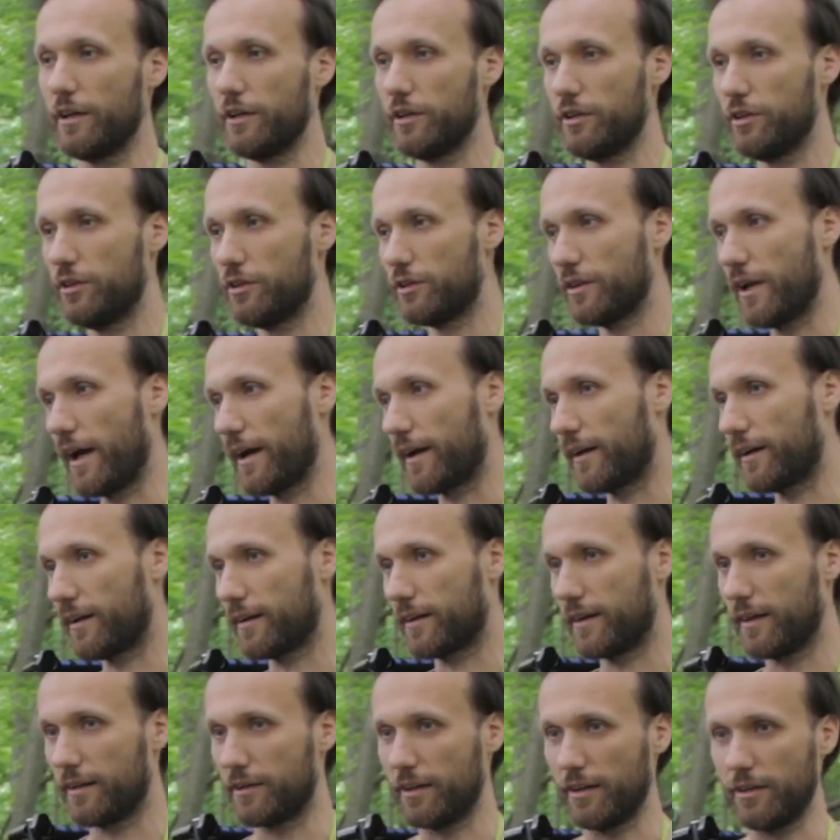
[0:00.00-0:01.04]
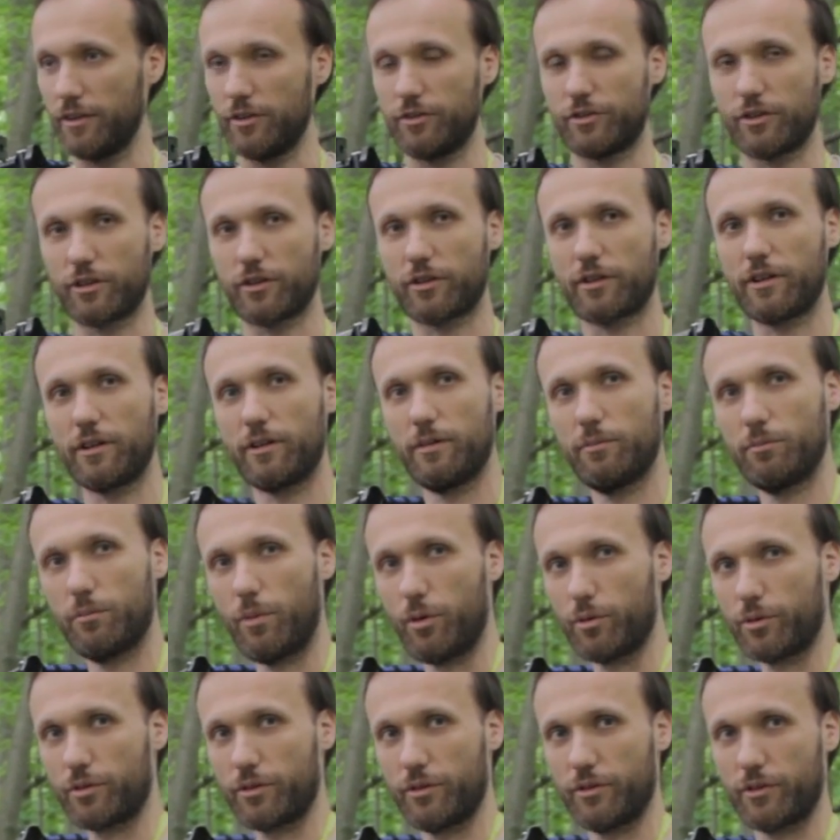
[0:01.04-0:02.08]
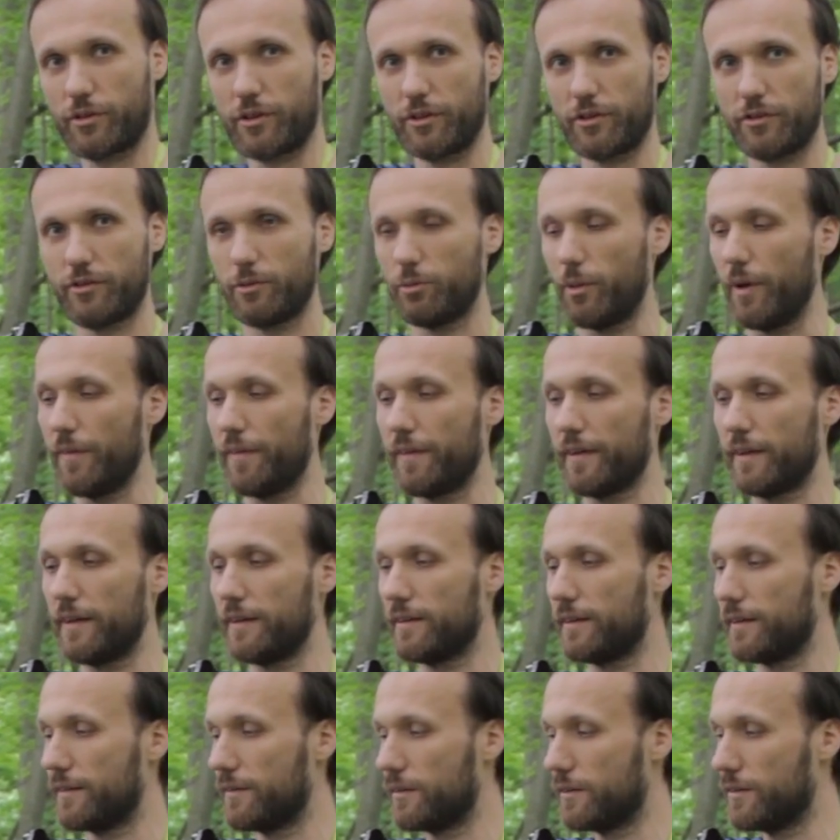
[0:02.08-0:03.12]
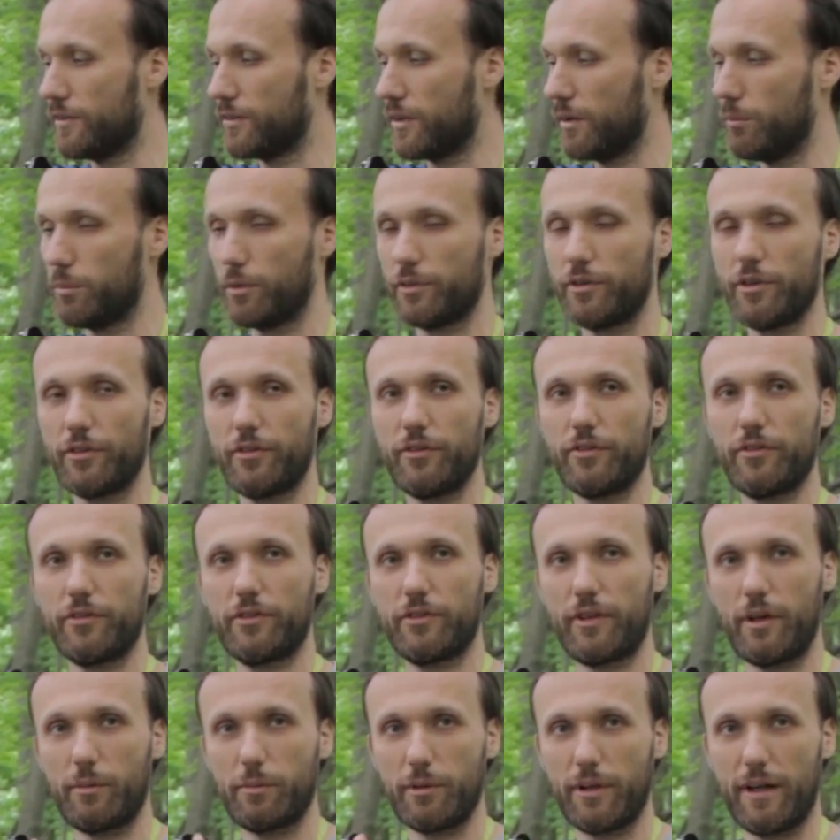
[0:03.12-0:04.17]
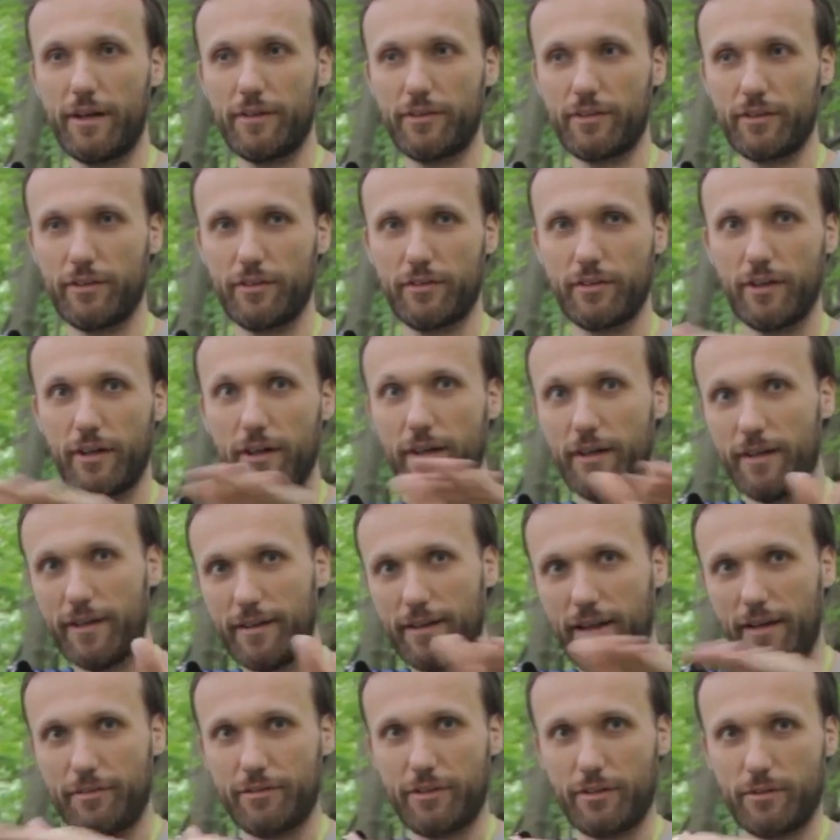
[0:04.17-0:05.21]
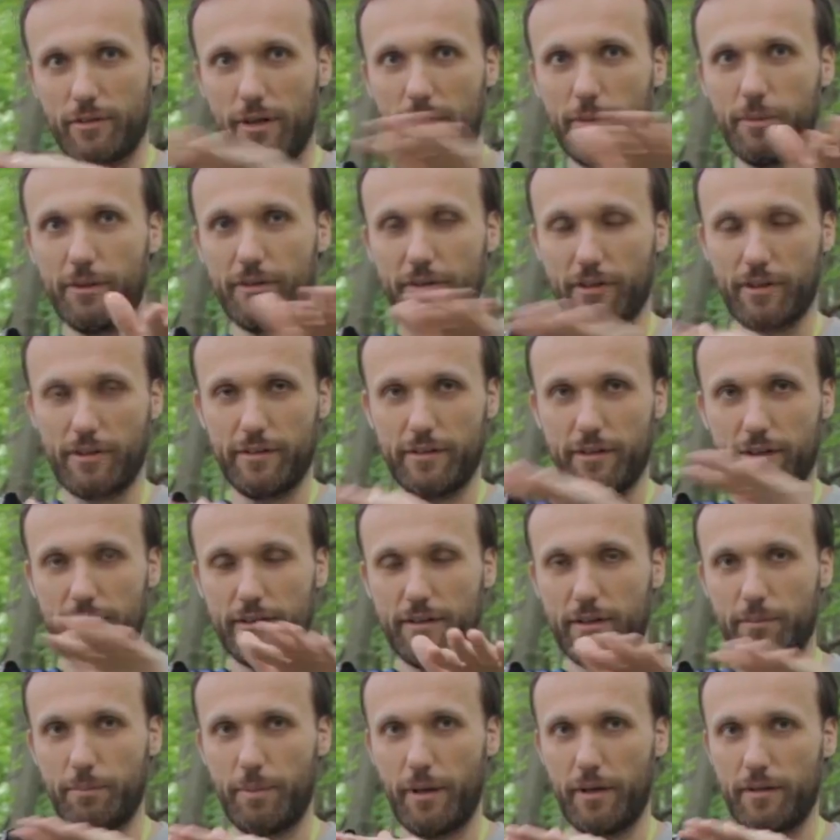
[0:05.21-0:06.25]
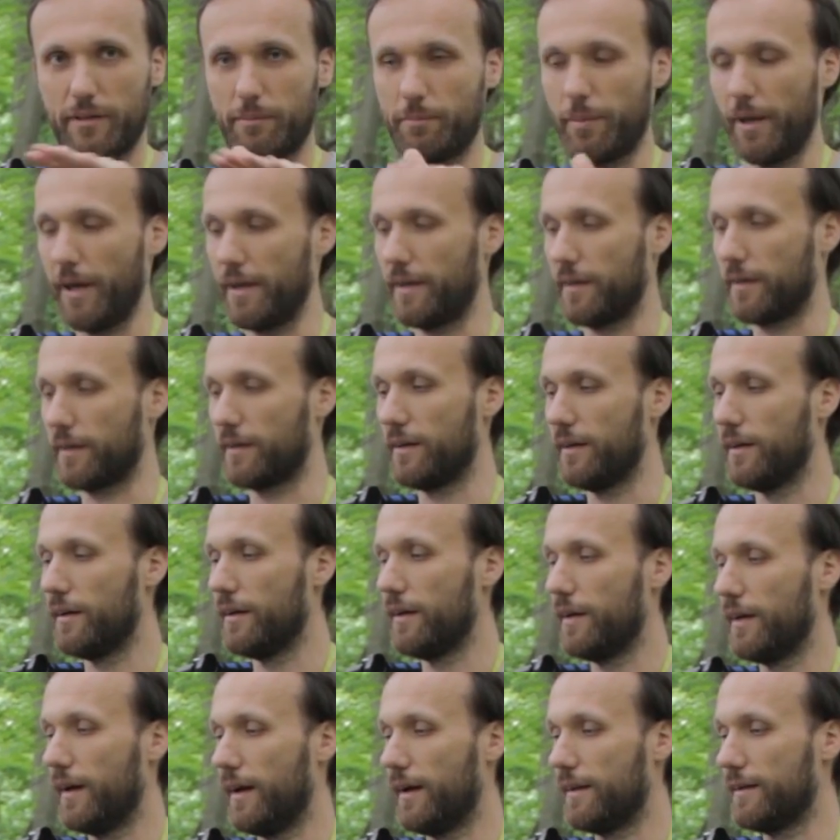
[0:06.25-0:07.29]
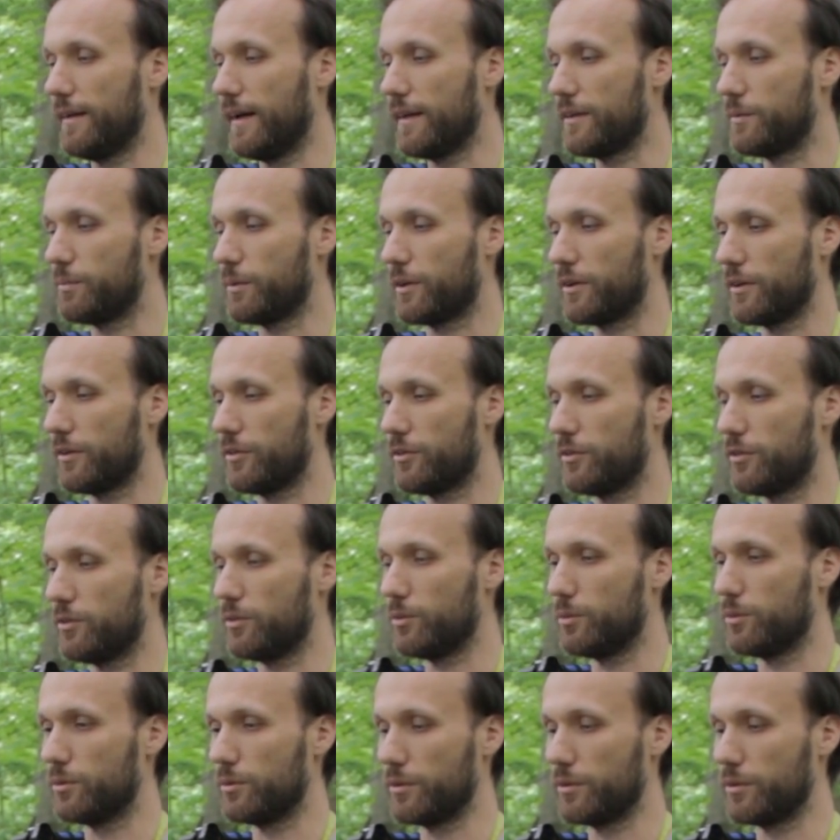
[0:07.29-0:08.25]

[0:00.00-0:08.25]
you're not gonna get any jerky motions, because the one thing that this gimbal doesn't stabilize is left and right, basically the panning, and that's because you